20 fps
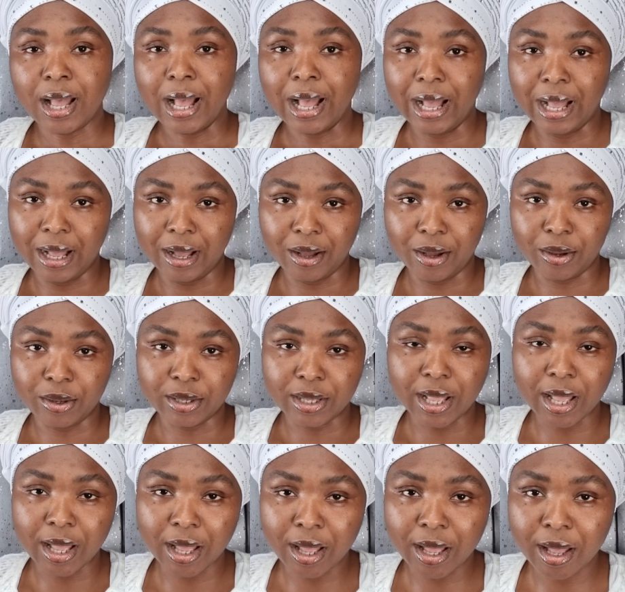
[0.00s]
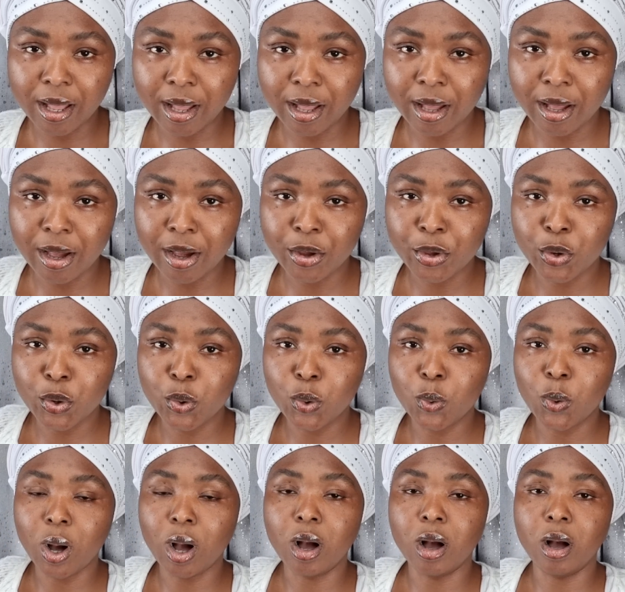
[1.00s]
How near
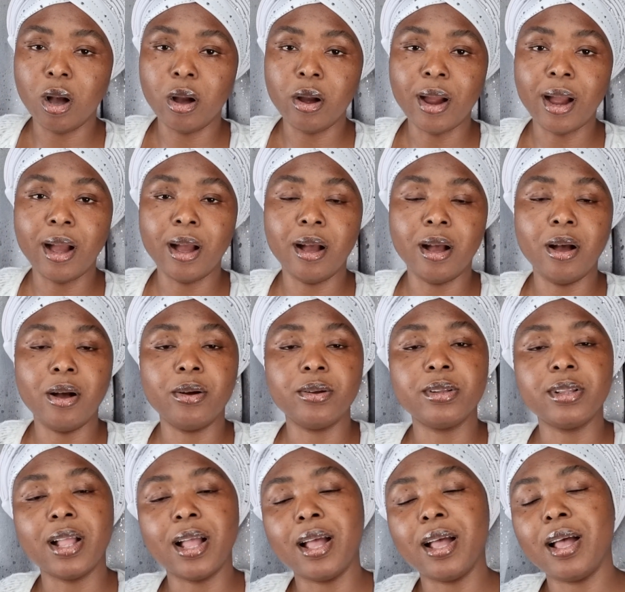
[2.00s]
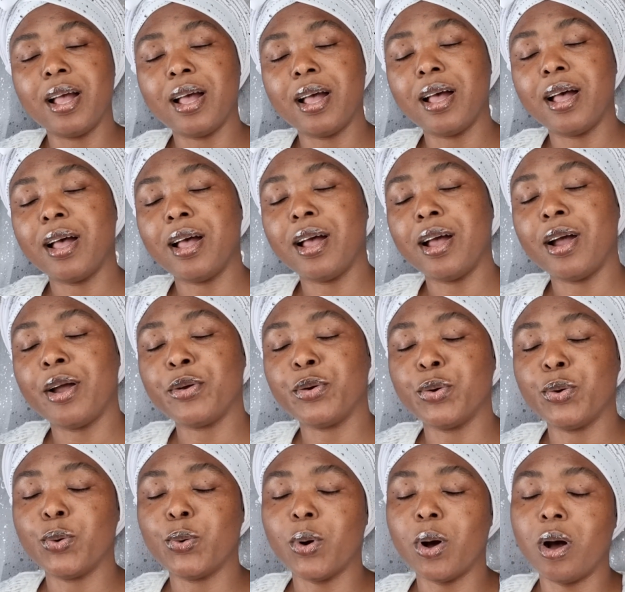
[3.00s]
you are, how near
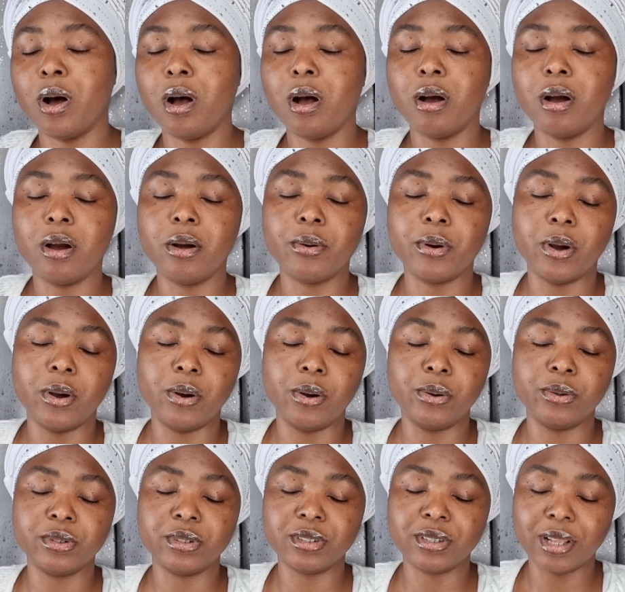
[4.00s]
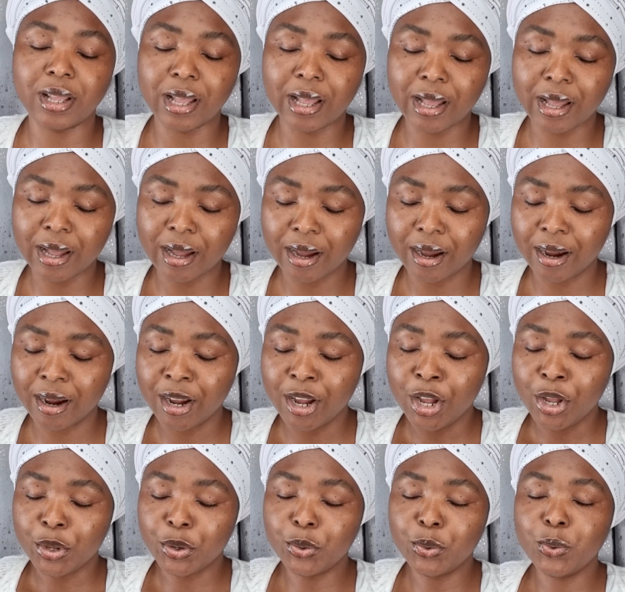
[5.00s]
you are, oh near,
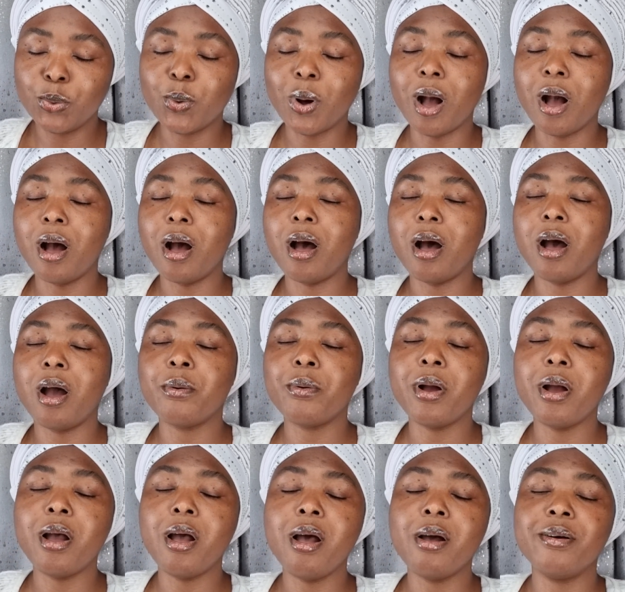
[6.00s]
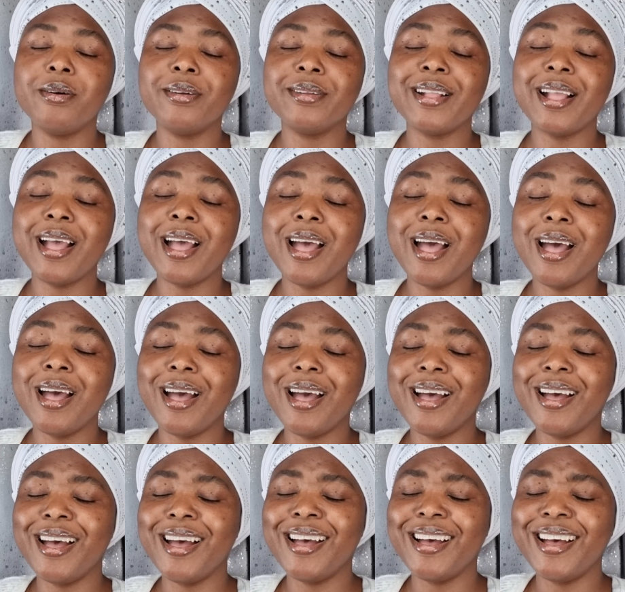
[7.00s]
you are, oh
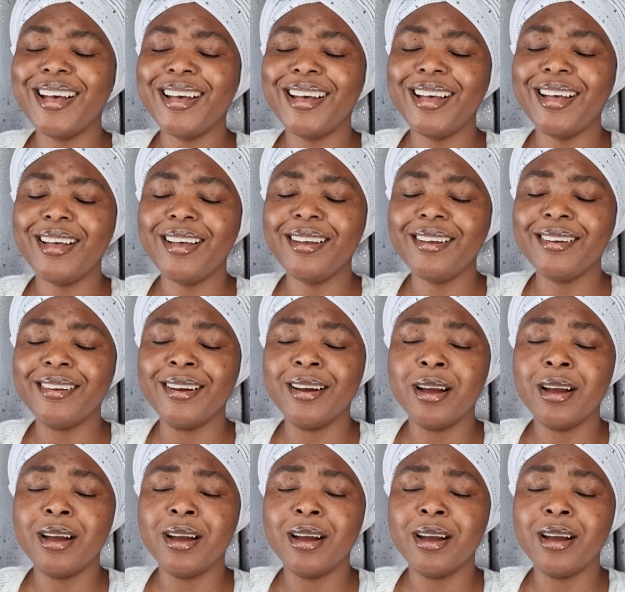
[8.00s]
near,